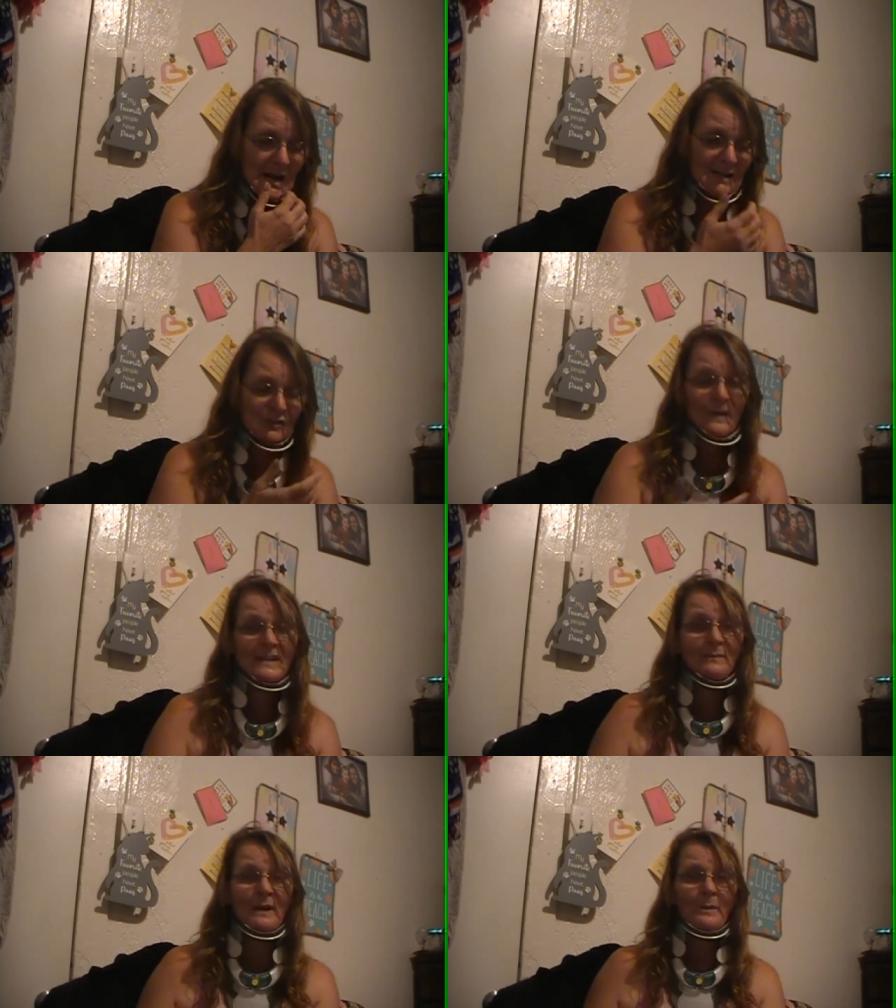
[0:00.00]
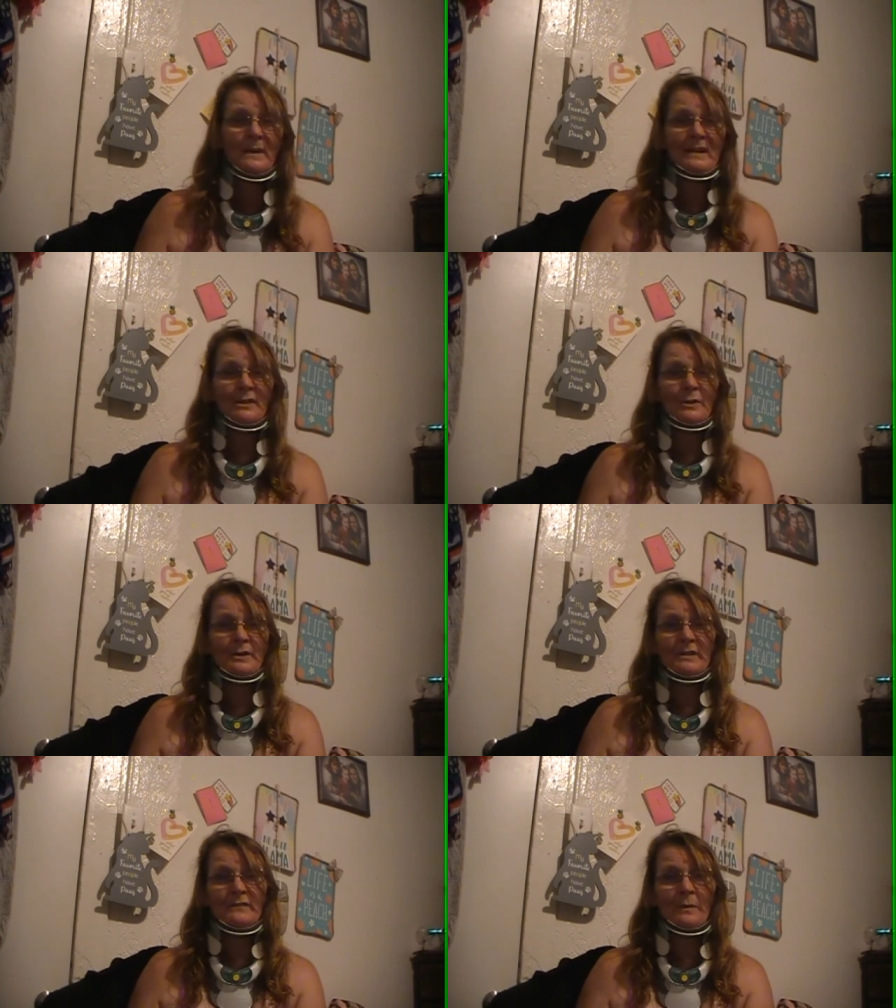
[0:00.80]
so that's what I went in
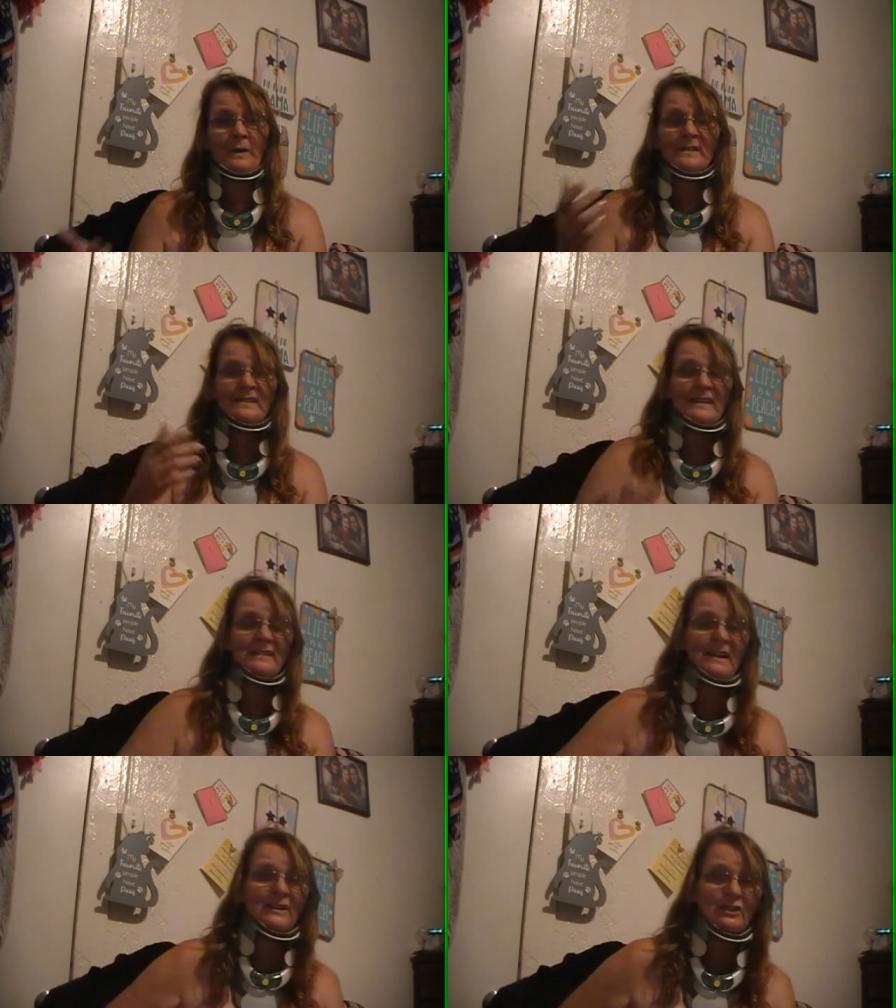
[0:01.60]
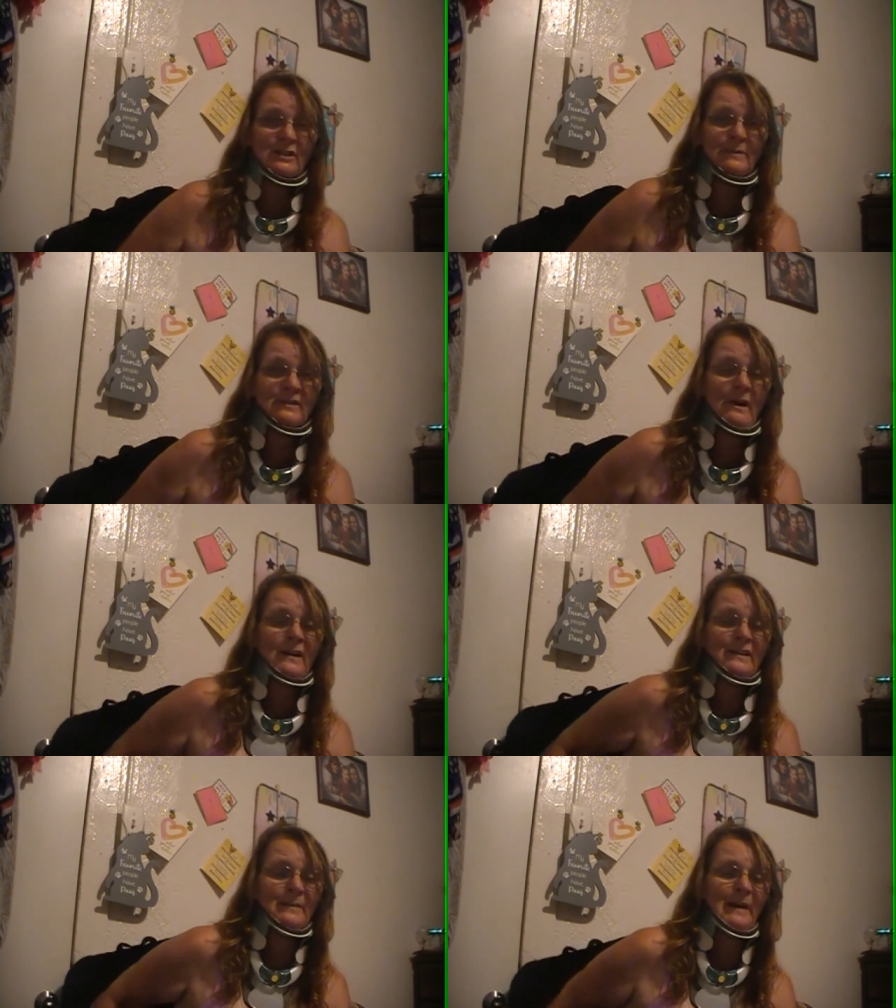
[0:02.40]
looking for, is things like she was
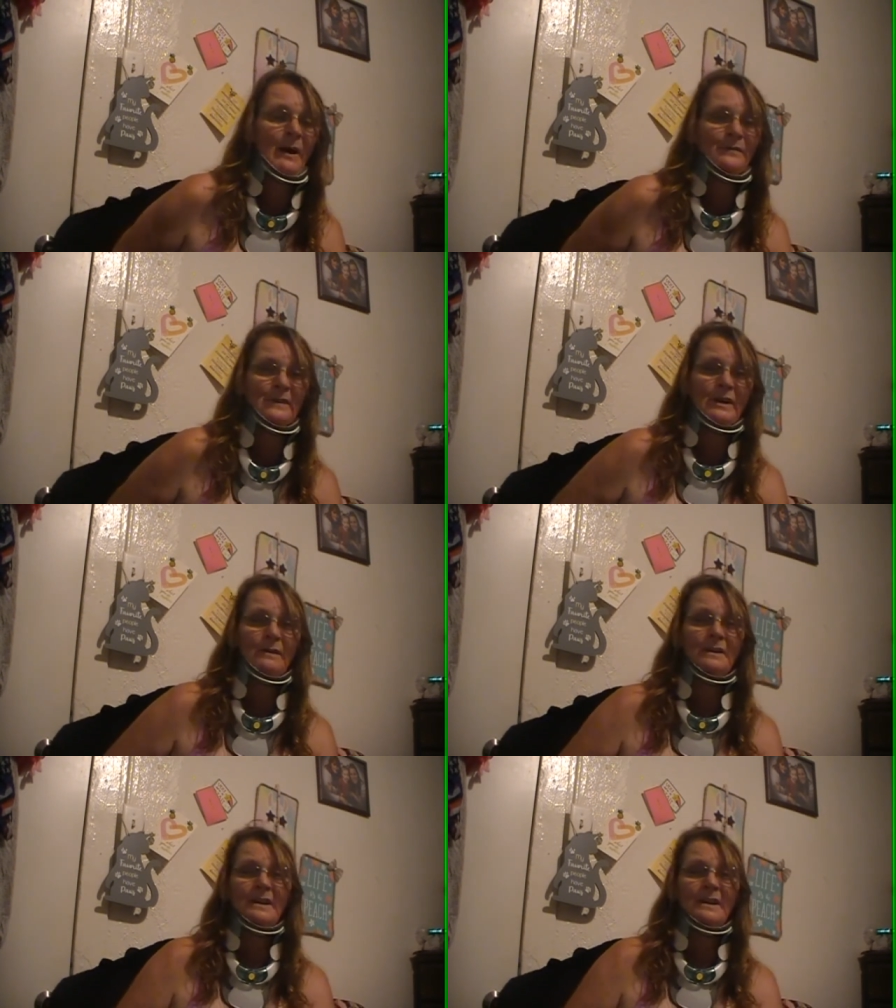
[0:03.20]
talking about, the